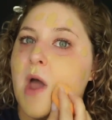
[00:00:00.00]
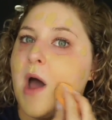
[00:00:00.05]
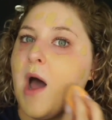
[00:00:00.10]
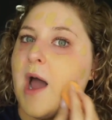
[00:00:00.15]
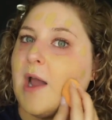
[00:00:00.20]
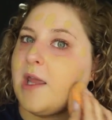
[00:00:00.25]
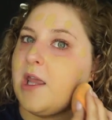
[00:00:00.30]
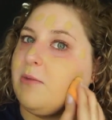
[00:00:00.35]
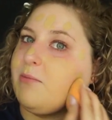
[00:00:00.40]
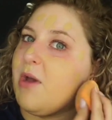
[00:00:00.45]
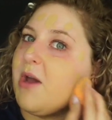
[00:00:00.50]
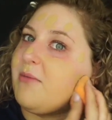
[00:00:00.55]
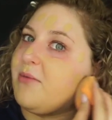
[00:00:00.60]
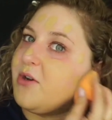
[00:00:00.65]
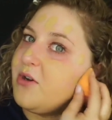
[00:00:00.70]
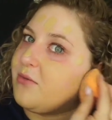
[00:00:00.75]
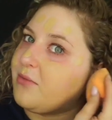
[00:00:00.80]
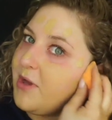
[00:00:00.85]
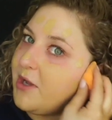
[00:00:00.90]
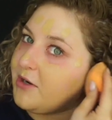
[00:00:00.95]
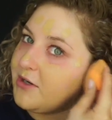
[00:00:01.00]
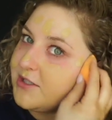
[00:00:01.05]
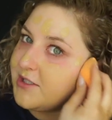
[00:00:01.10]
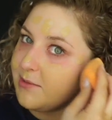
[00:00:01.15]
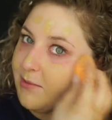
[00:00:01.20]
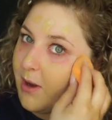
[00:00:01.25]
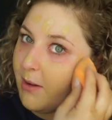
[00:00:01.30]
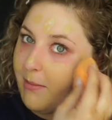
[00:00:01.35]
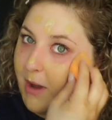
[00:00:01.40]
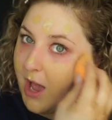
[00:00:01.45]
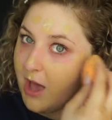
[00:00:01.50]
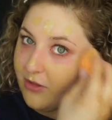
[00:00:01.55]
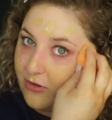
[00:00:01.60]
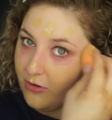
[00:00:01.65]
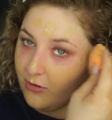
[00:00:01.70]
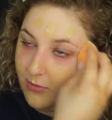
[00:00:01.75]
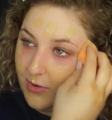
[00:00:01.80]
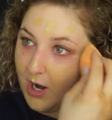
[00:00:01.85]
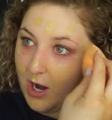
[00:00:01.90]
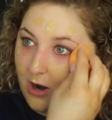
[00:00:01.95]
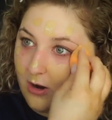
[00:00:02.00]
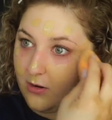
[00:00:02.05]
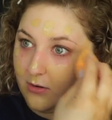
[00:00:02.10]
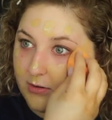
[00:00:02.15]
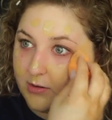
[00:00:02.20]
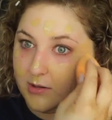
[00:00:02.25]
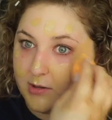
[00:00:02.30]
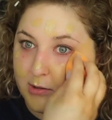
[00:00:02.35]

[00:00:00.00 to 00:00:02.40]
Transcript: I keep my beauty blenders in my bathroom now,